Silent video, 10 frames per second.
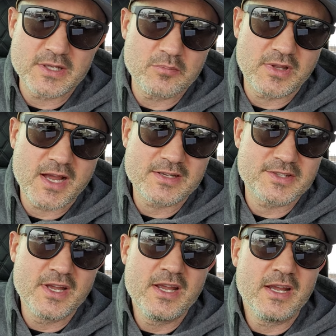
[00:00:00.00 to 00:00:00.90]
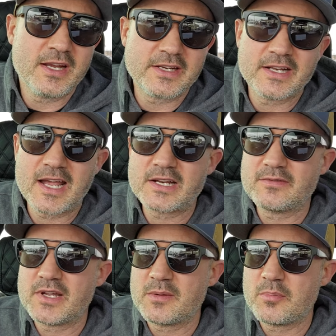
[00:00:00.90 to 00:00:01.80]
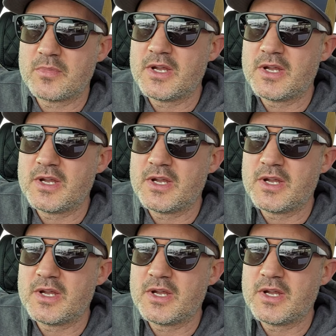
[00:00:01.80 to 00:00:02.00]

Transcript: and blocks and get out of a